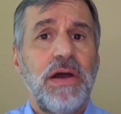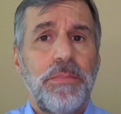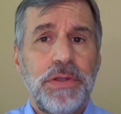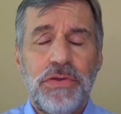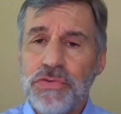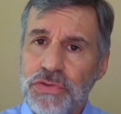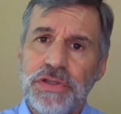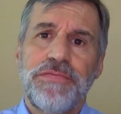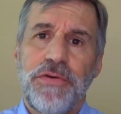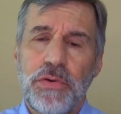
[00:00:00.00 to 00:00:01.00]
but usually
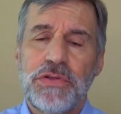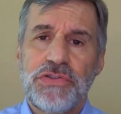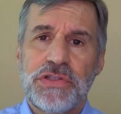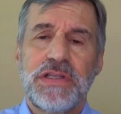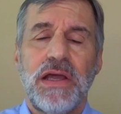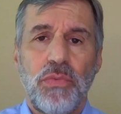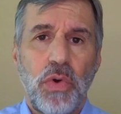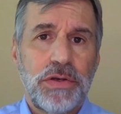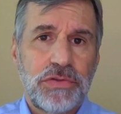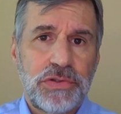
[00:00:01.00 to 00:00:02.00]
you focus just on
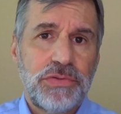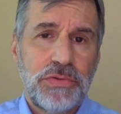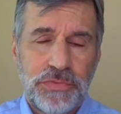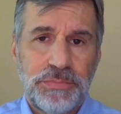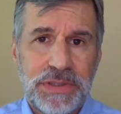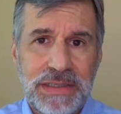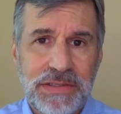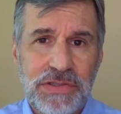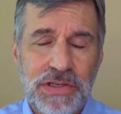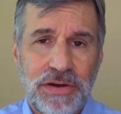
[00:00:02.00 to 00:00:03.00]
one or two of them to get
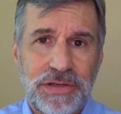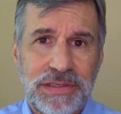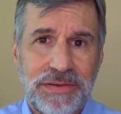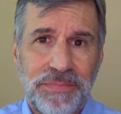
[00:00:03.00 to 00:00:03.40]
started.